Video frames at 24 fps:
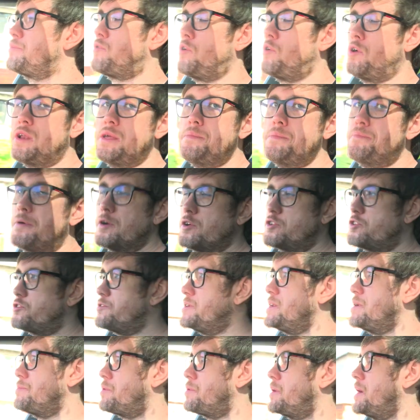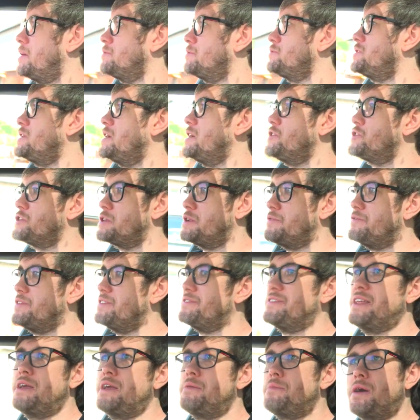Probably butchering the pronunciation of his
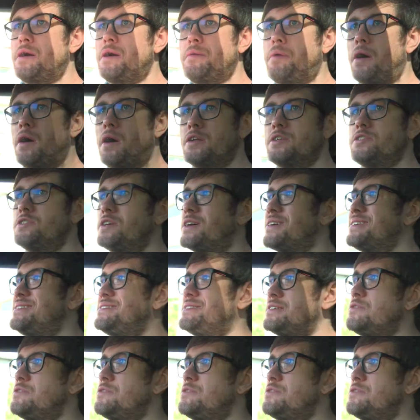name, I apologise.